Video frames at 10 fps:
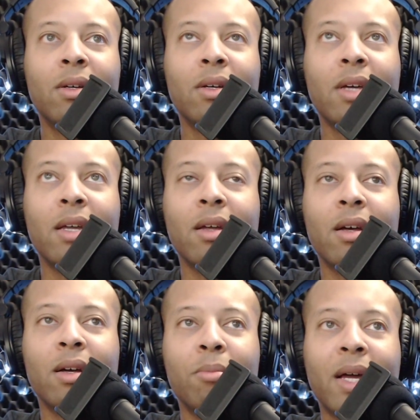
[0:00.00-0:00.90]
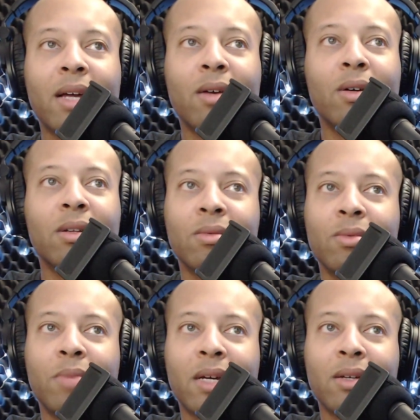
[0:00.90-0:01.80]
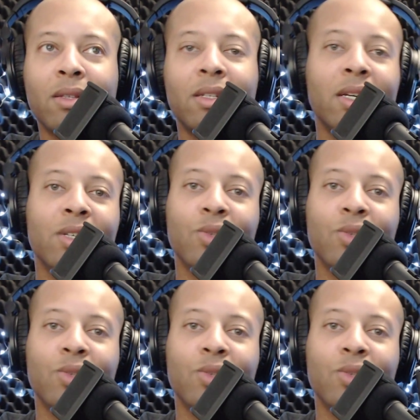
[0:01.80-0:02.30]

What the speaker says: Back in the days